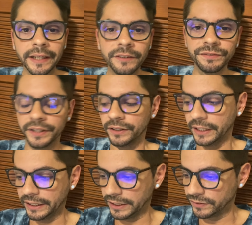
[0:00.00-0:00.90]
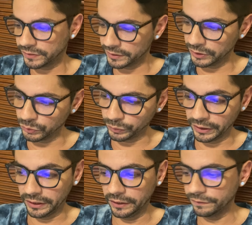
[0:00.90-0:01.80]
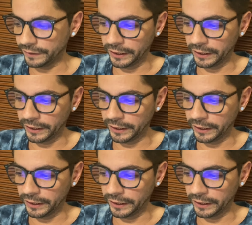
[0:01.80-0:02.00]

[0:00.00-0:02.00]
I felt like instant relief